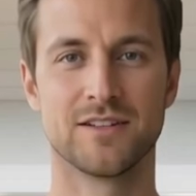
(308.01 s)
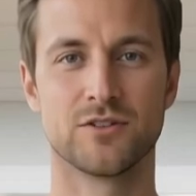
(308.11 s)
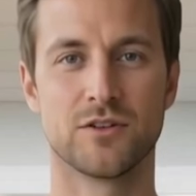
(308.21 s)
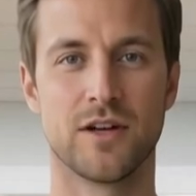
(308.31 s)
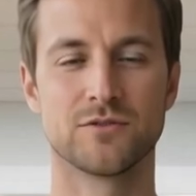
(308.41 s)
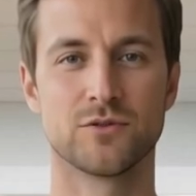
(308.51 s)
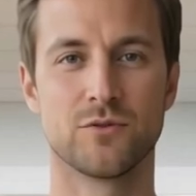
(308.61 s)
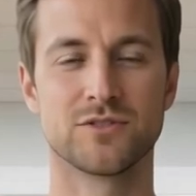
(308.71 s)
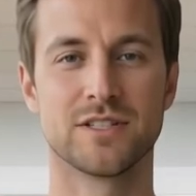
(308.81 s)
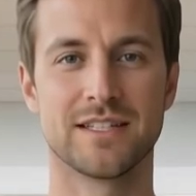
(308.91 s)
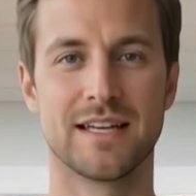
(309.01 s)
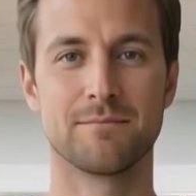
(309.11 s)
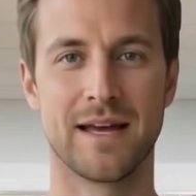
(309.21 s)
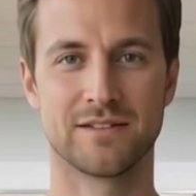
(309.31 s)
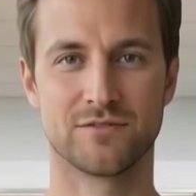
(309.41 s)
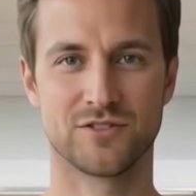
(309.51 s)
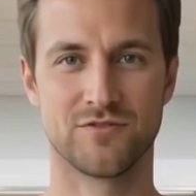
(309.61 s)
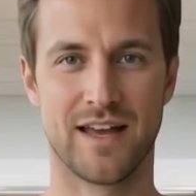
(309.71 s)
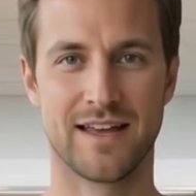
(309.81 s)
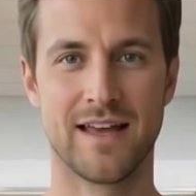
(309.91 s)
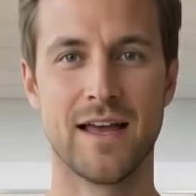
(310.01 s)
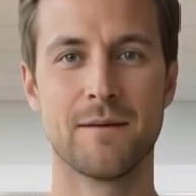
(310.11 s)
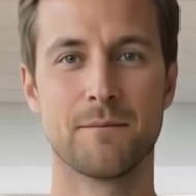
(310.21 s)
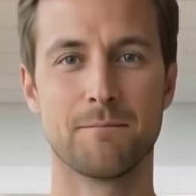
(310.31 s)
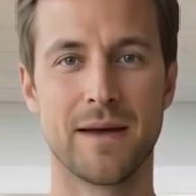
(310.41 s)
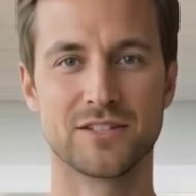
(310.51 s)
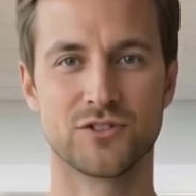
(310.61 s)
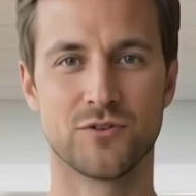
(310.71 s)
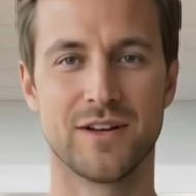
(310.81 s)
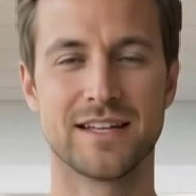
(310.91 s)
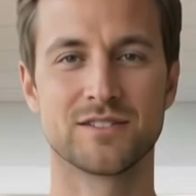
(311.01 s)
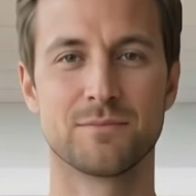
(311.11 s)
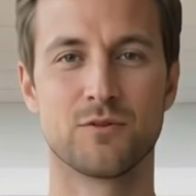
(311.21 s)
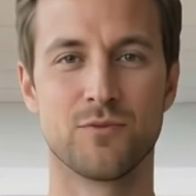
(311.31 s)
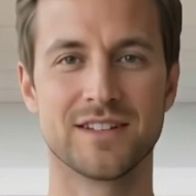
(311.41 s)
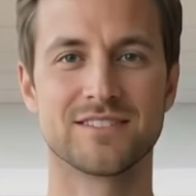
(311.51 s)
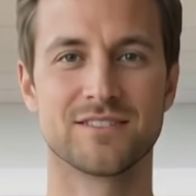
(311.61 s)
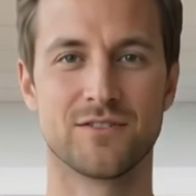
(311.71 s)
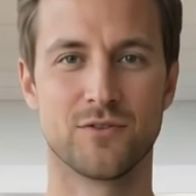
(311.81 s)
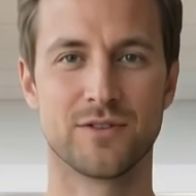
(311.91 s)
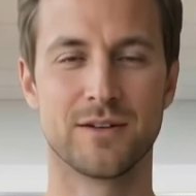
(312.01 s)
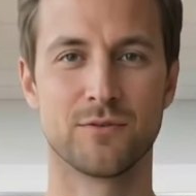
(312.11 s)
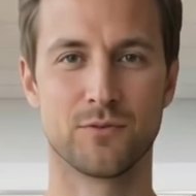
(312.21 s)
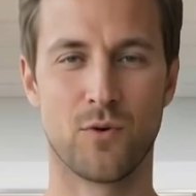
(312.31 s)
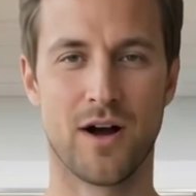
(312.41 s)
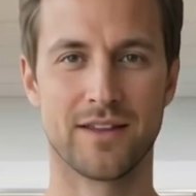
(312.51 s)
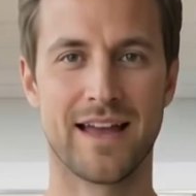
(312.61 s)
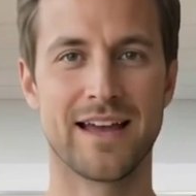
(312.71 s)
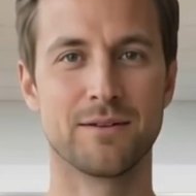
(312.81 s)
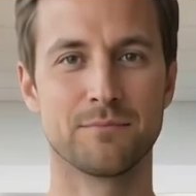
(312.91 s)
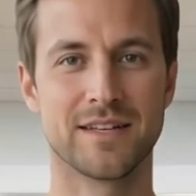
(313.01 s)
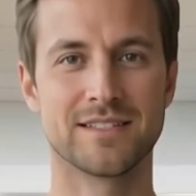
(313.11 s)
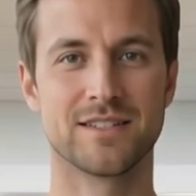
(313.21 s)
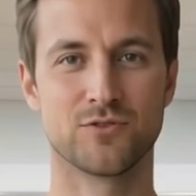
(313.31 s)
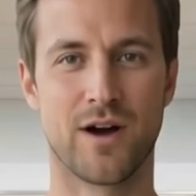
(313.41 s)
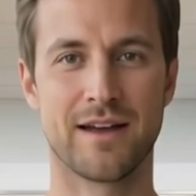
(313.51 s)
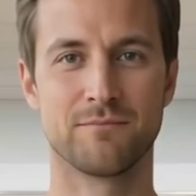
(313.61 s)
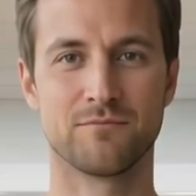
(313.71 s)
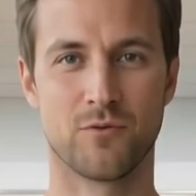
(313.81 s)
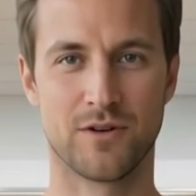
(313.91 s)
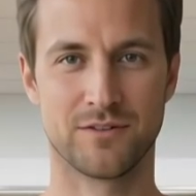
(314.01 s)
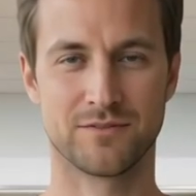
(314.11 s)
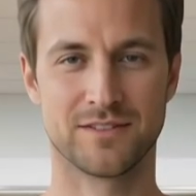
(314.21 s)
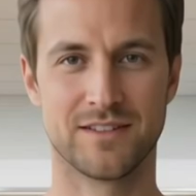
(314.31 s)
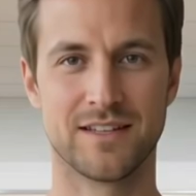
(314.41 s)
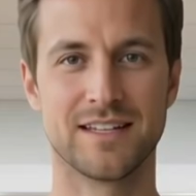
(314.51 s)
You can also use a clean painter's tray, but make sure it has been rinsed thoroughly with water and completely dried before use.